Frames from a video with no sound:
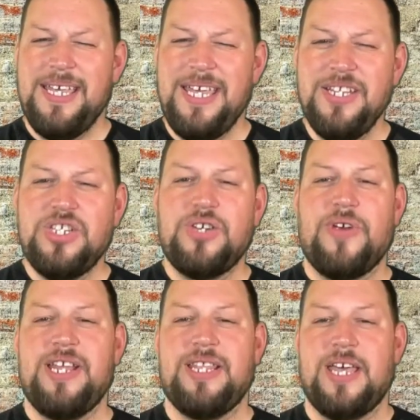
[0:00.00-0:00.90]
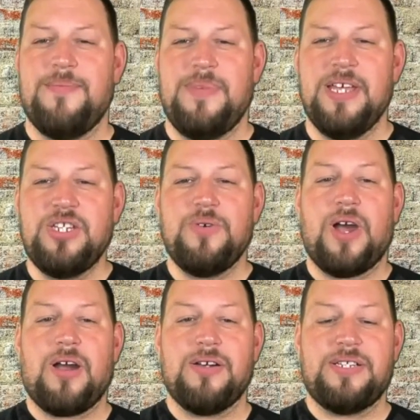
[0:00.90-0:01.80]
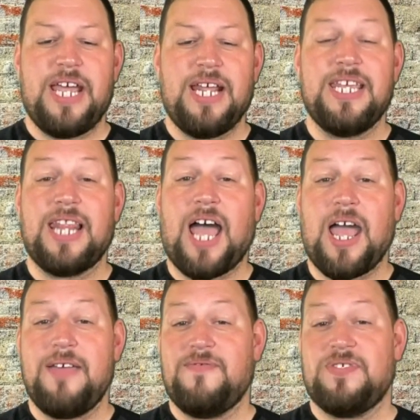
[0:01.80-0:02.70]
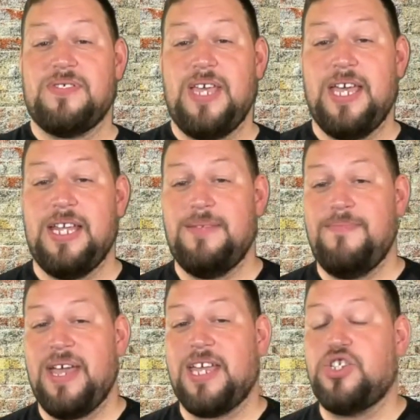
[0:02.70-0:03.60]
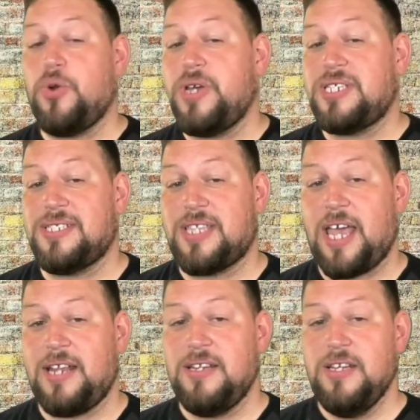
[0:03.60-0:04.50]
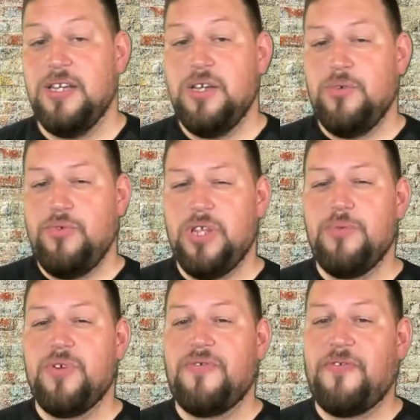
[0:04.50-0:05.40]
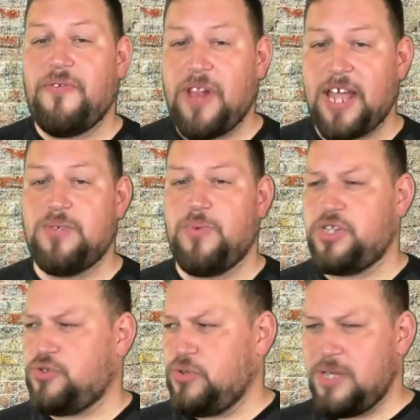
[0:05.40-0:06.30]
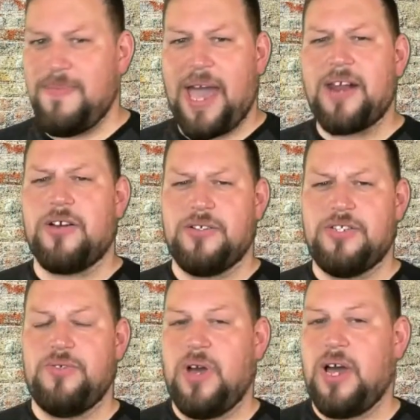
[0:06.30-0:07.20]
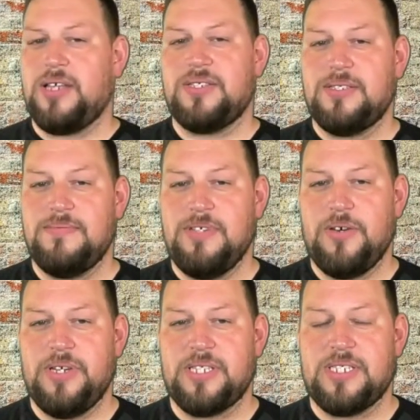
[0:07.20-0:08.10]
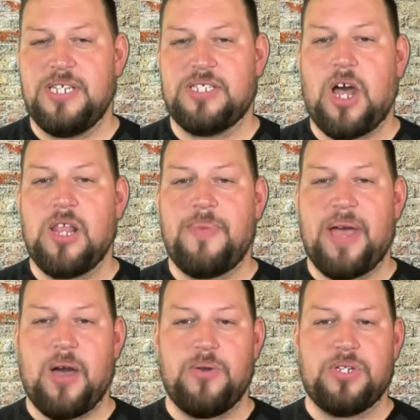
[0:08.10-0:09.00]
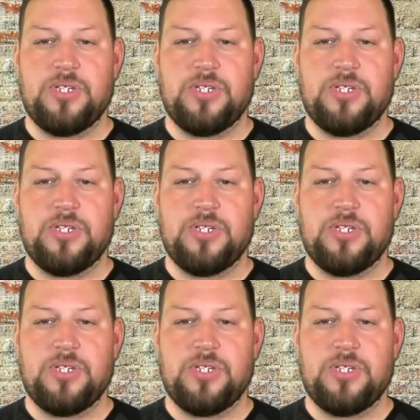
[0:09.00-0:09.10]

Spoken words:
integrating them into our daily lives and making choices that really reflect what truly matter to us. It's all about